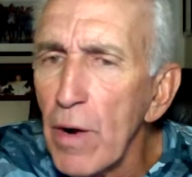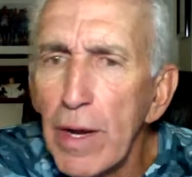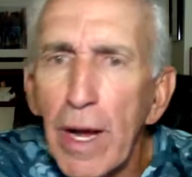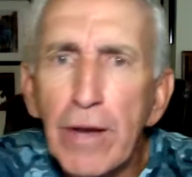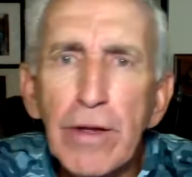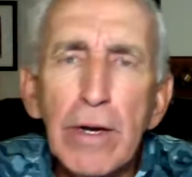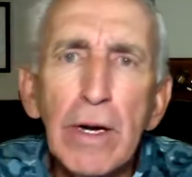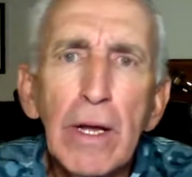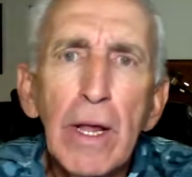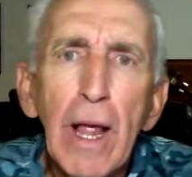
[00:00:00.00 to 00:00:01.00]

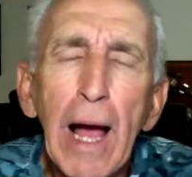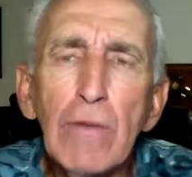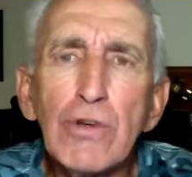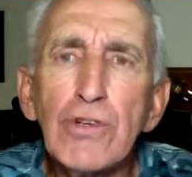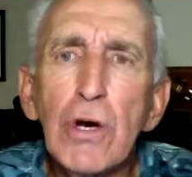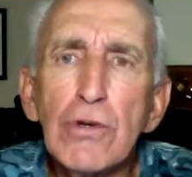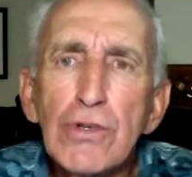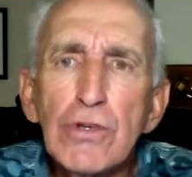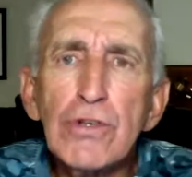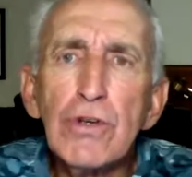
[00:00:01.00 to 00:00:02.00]
I was
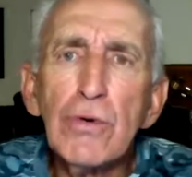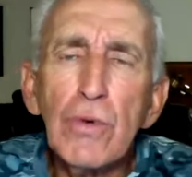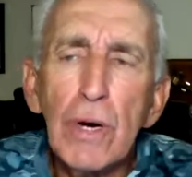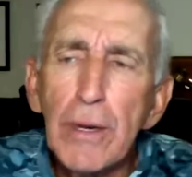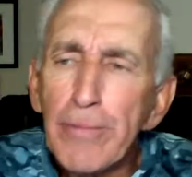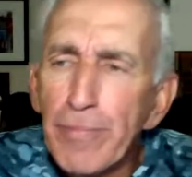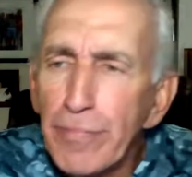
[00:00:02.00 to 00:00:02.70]
chosen to